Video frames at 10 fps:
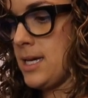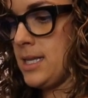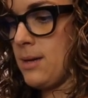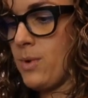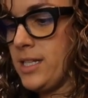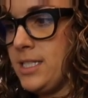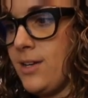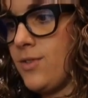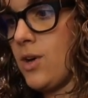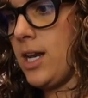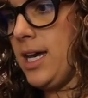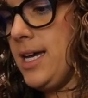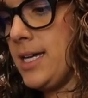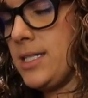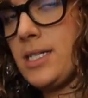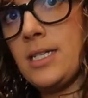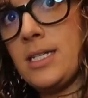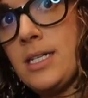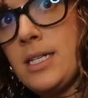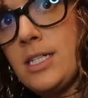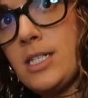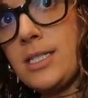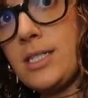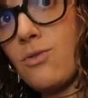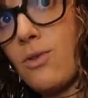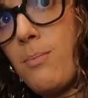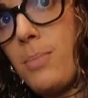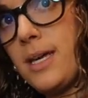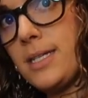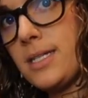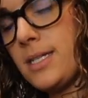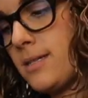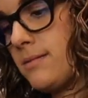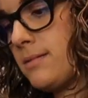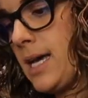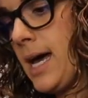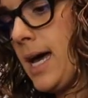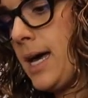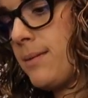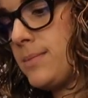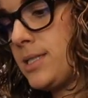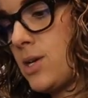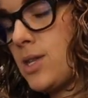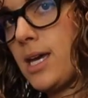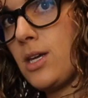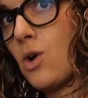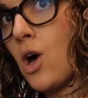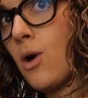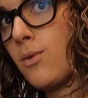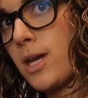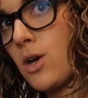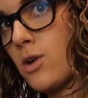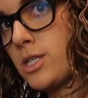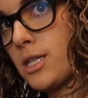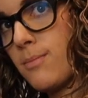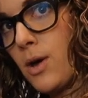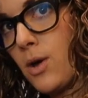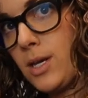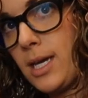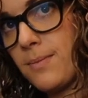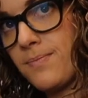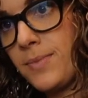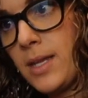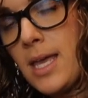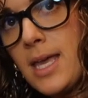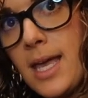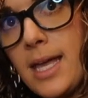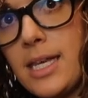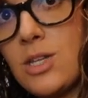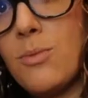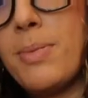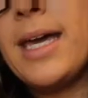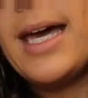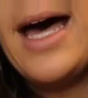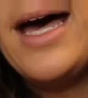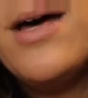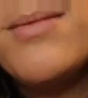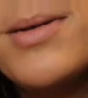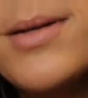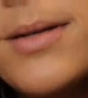And then once you've got it, just grip it so that you're holding onto the pony. And then you'll pick up